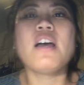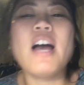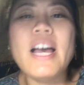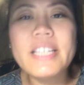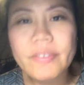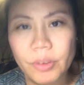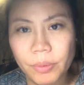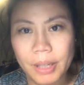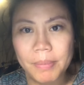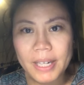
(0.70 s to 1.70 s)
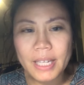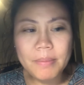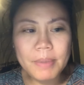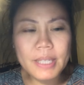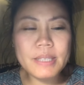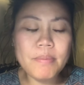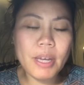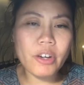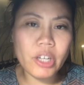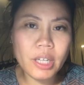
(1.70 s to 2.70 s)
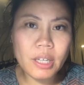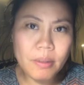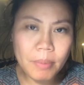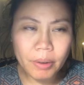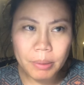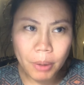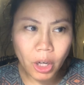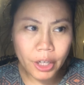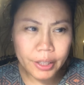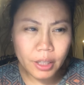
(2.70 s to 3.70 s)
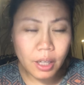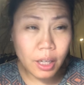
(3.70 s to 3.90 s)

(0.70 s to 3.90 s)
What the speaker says: Hi everyone, my name is Mary Park.